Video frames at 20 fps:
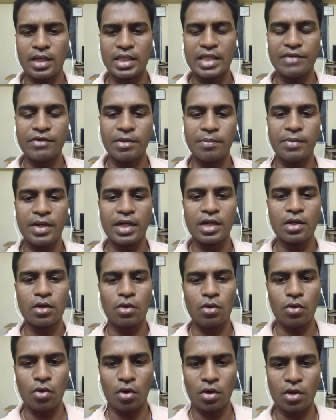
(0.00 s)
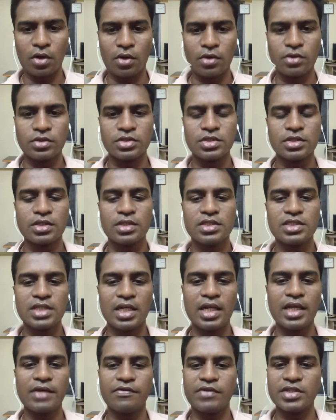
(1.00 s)
They will bring godowns,
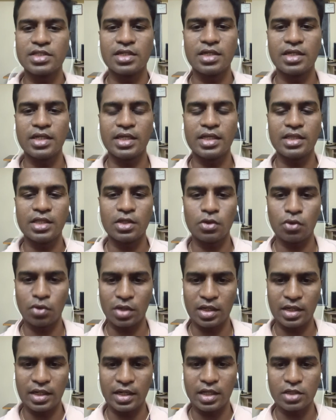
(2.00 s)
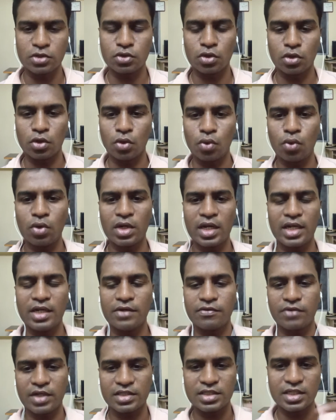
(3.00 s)
chilling facility in the rural areas. So the rural
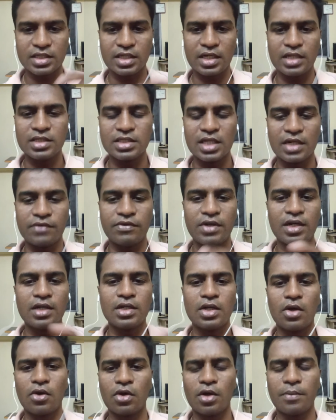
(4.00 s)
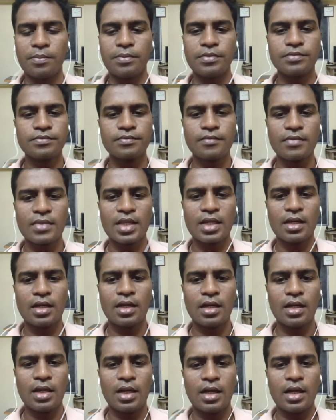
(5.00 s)
infrastructure itself will develop.
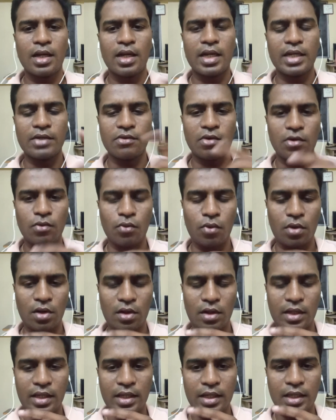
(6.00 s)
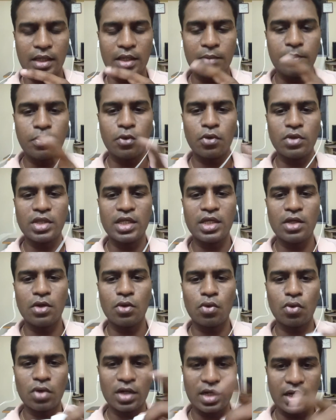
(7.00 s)
It will improve the
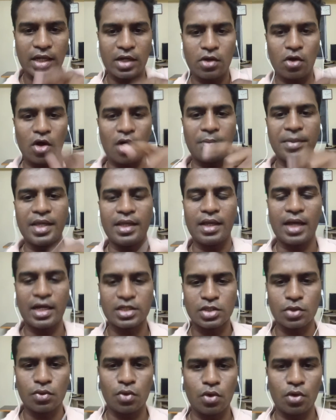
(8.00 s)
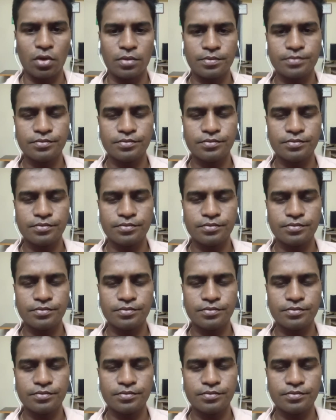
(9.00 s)
rural economy as a whole.